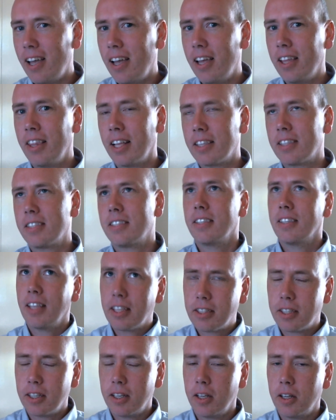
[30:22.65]
that's
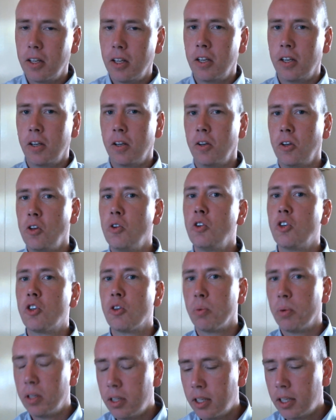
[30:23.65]
an
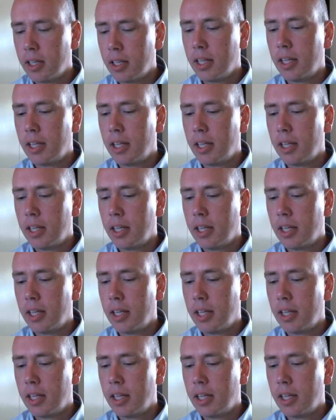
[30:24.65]
unusual